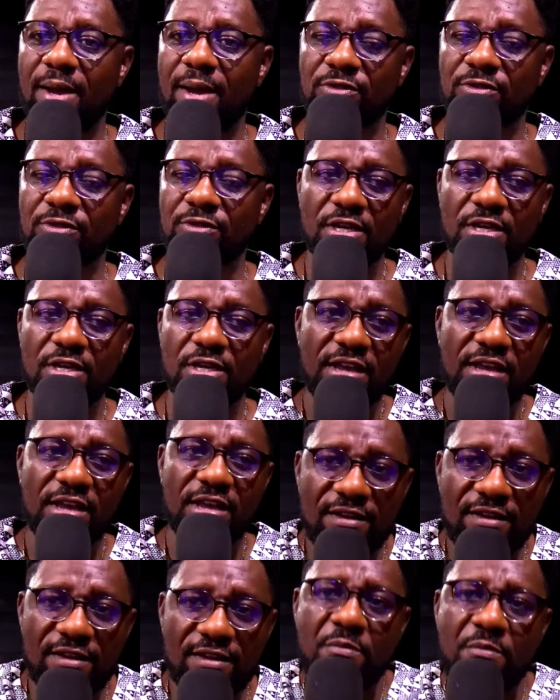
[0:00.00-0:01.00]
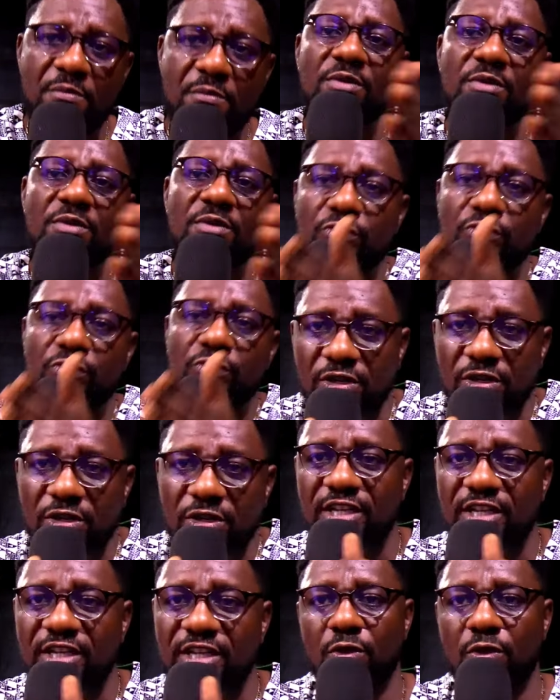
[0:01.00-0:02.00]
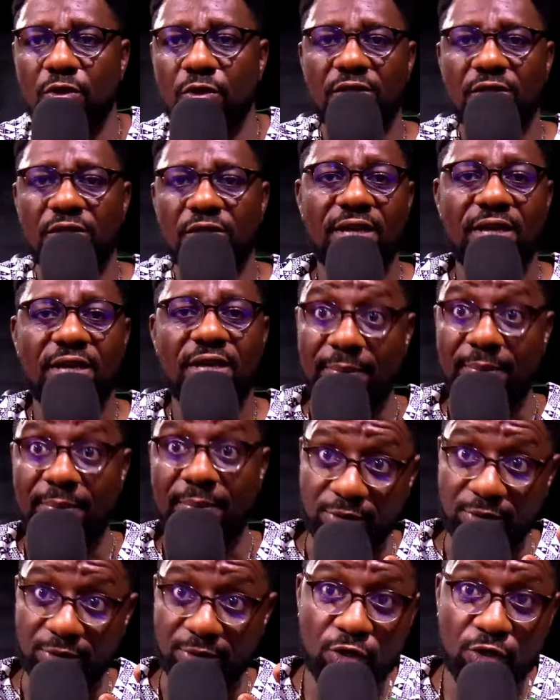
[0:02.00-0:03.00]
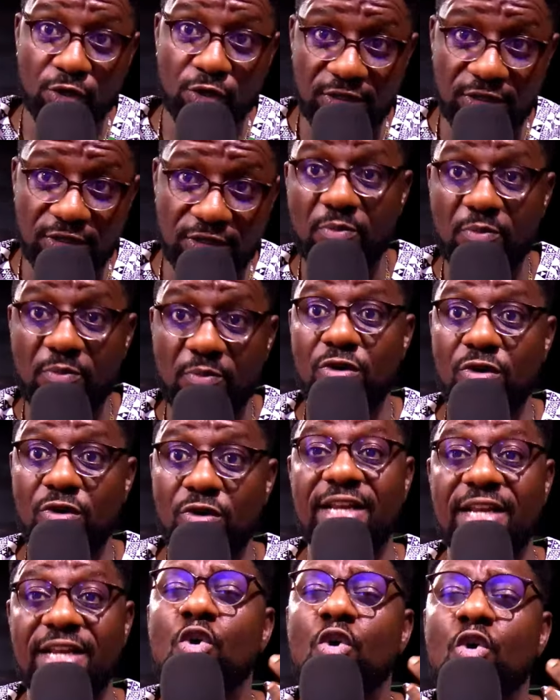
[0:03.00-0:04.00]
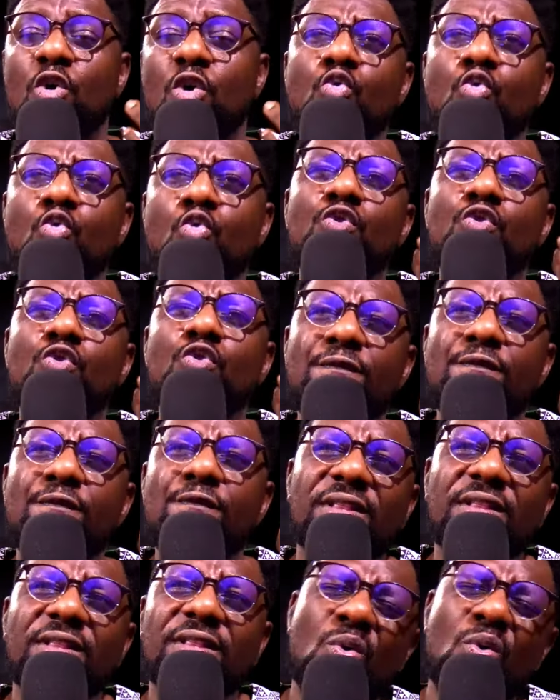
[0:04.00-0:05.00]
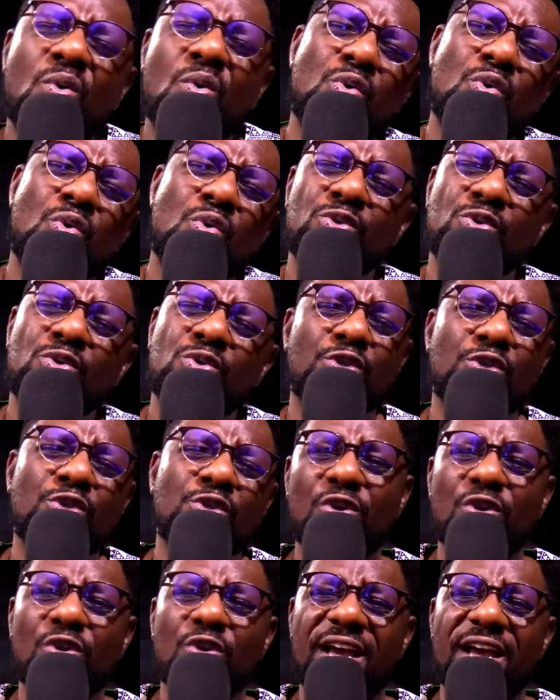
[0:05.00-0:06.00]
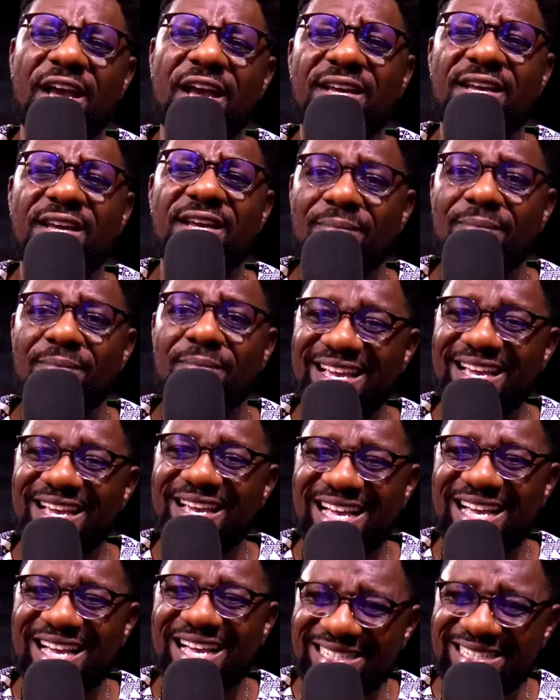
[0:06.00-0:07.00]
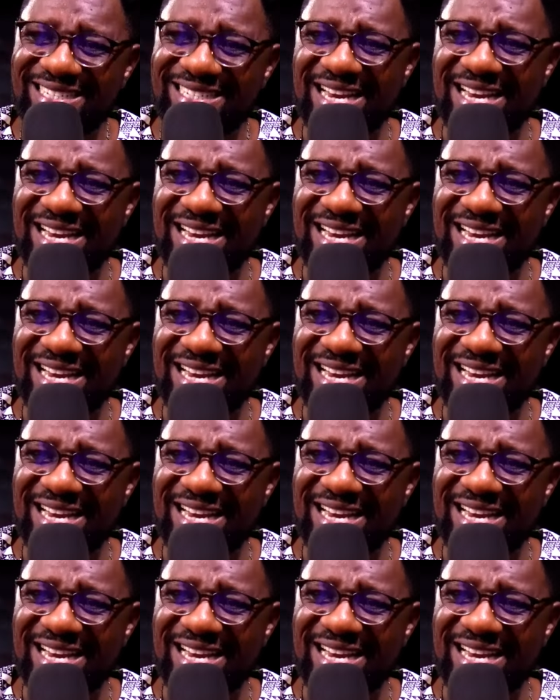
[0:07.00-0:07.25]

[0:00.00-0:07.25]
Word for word: Everybody moves to the next one. I'm sure you've seen people who died, who you felt like, oh, this one should not die. Michael Jackson died now.